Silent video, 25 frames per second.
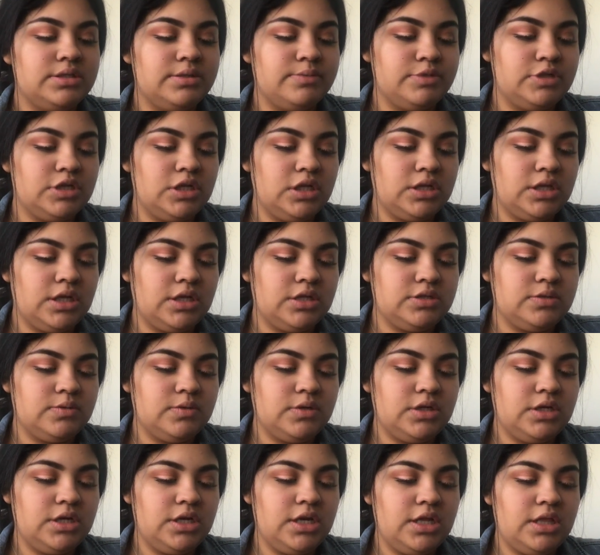Some shit like that. So
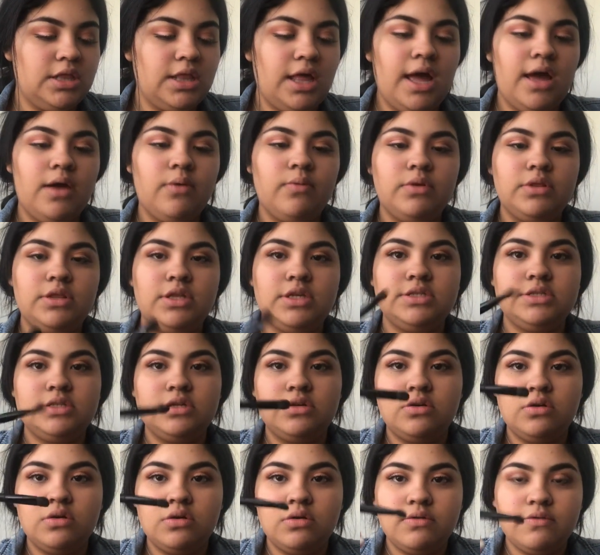we're gonna get that with this
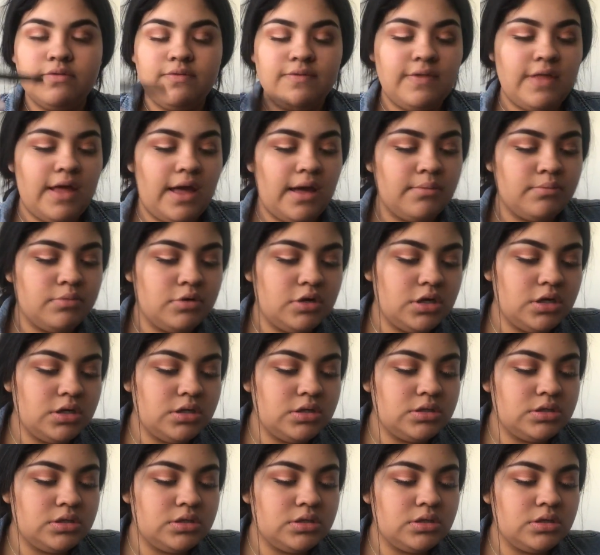little flat
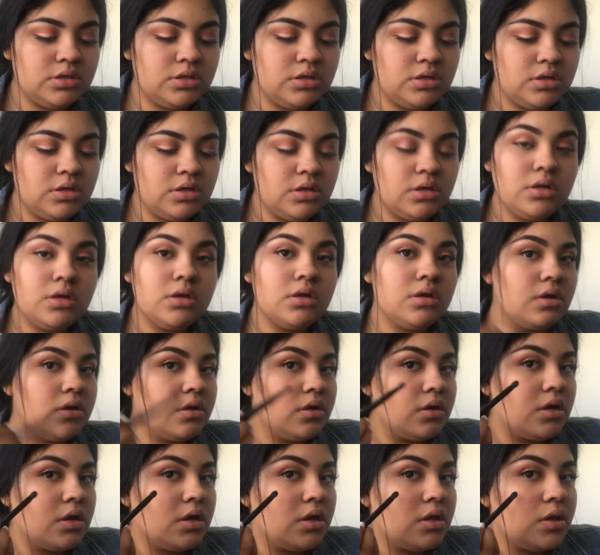brush.
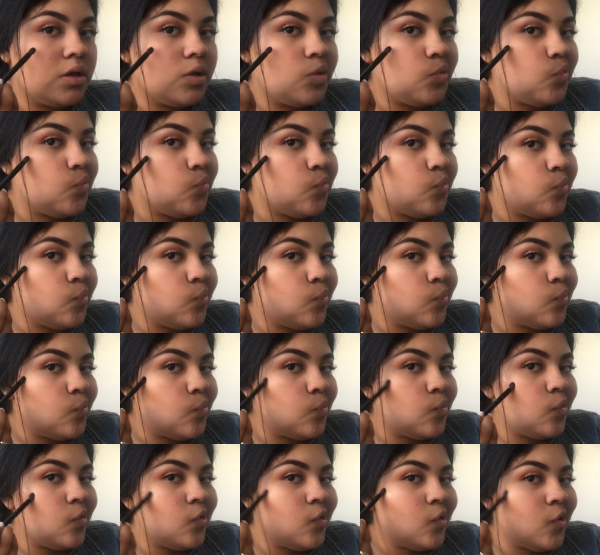And then
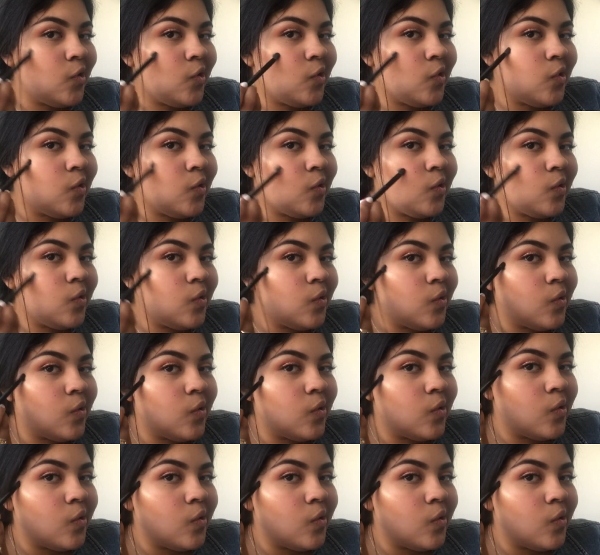we'll highlight.